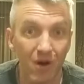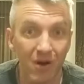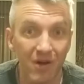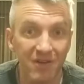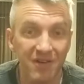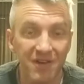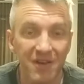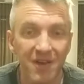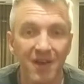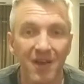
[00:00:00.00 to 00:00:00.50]

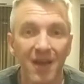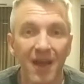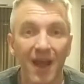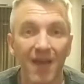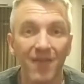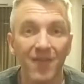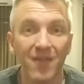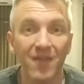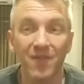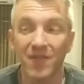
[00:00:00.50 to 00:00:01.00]
aren't,
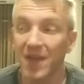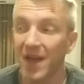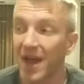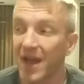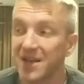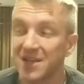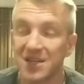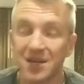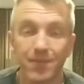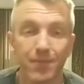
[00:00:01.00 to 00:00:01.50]
and then the
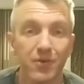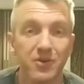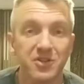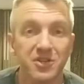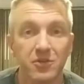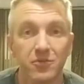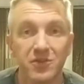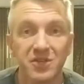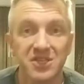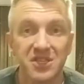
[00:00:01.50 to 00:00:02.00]
IT
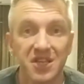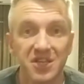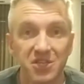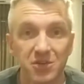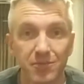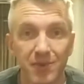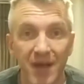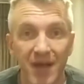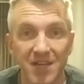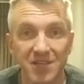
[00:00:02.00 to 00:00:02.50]
person resets
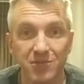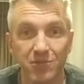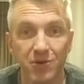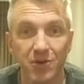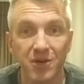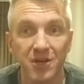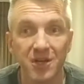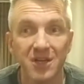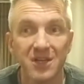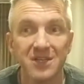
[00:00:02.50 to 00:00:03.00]
your
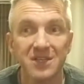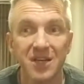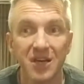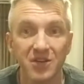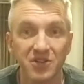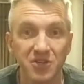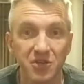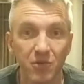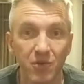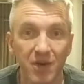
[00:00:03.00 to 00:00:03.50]
password,
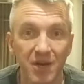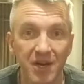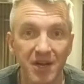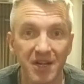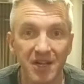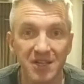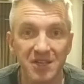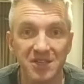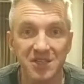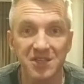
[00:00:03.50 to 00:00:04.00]
tells you what it
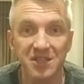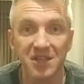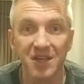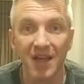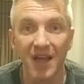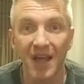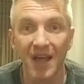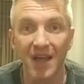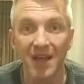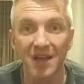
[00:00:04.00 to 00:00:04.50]
is,
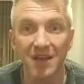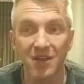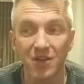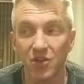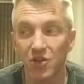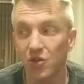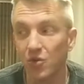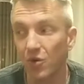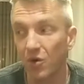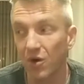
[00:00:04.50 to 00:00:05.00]
and
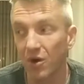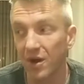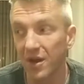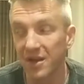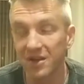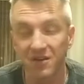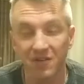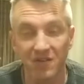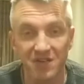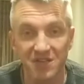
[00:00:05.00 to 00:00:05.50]
you are
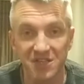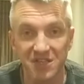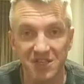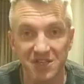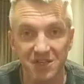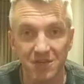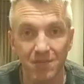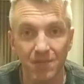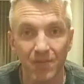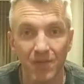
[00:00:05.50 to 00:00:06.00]
into the
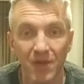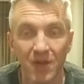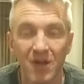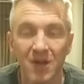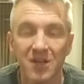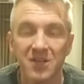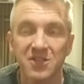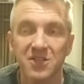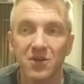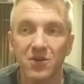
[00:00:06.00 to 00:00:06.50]
system.
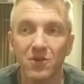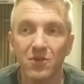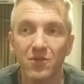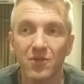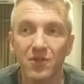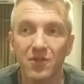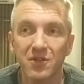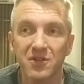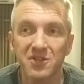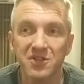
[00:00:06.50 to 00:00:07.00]
So
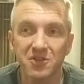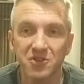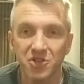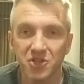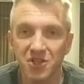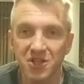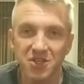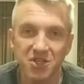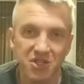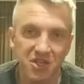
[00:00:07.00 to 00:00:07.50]

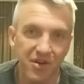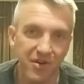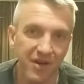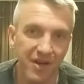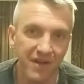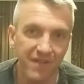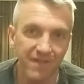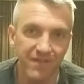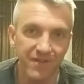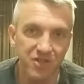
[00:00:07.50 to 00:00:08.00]
social
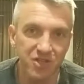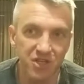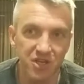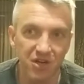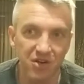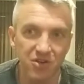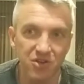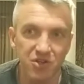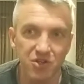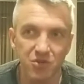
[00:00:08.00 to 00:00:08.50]
engineering and
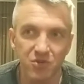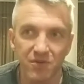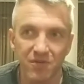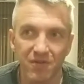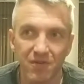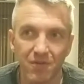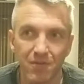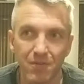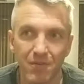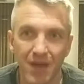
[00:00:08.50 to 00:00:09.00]
phishing are 2 of
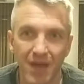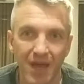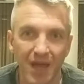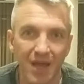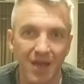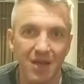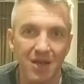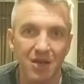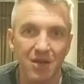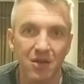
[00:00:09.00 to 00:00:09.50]
the
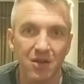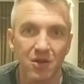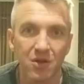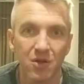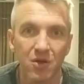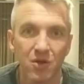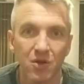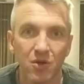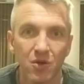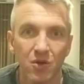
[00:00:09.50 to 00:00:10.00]
main
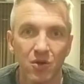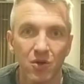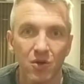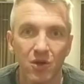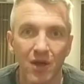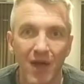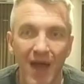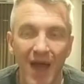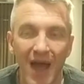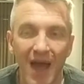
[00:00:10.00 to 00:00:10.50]

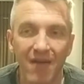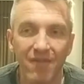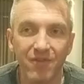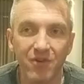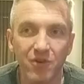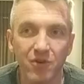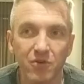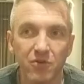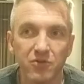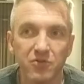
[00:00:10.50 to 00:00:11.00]

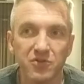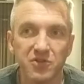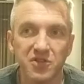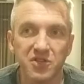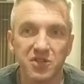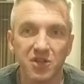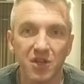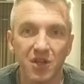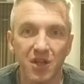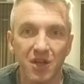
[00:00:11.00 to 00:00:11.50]

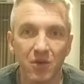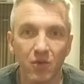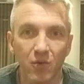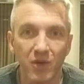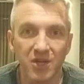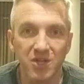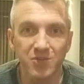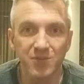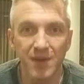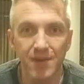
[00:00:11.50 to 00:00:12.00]
avenues in
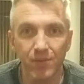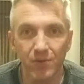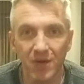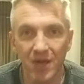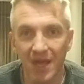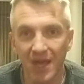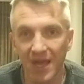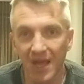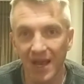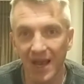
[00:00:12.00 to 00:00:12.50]
which people
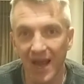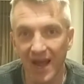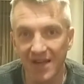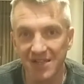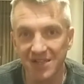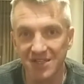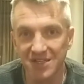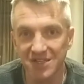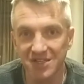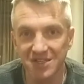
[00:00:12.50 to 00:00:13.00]
can gain
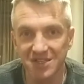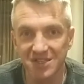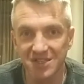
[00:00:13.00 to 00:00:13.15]
access to